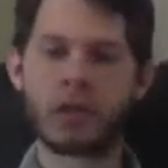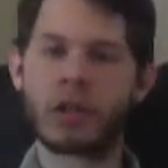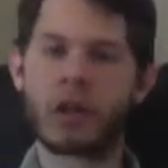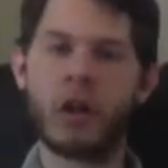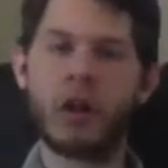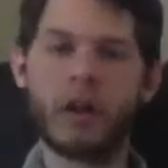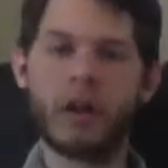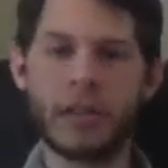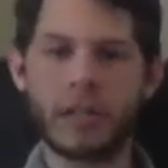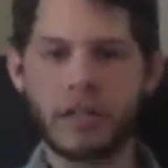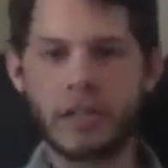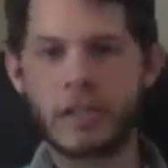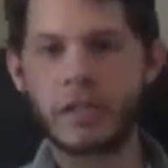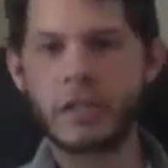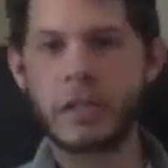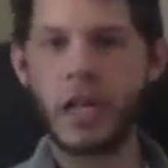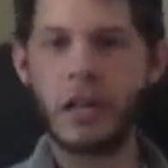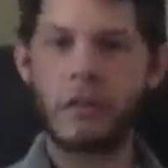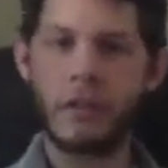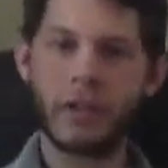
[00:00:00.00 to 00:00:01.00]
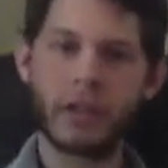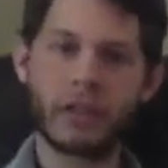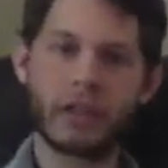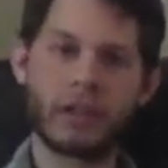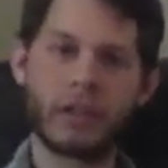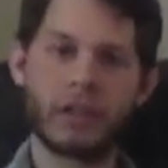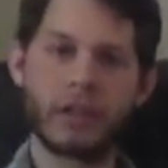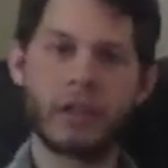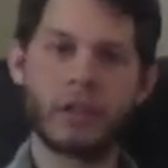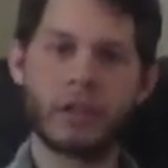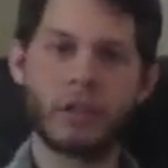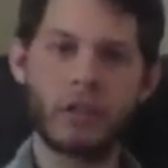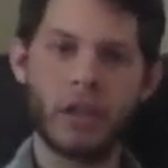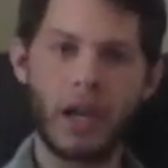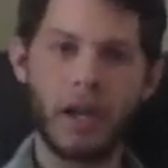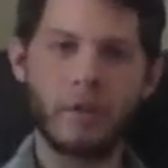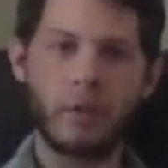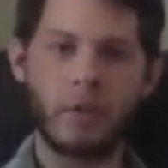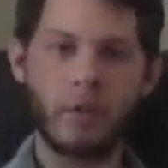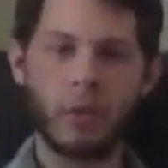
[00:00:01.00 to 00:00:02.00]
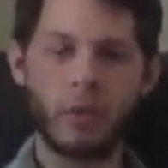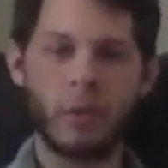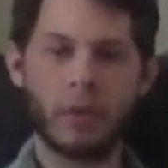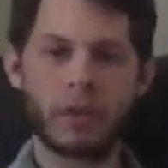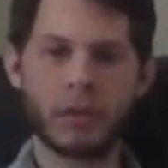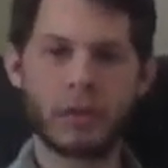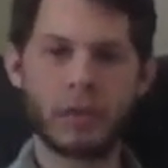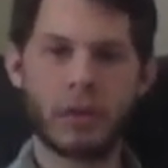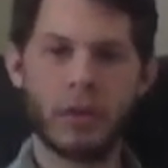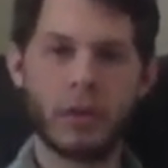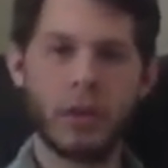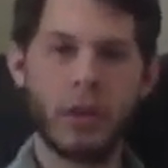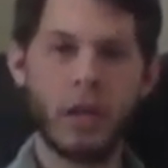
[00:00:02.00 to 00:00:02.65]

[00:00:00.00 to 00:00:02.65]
Guardians discovered that the Traveler was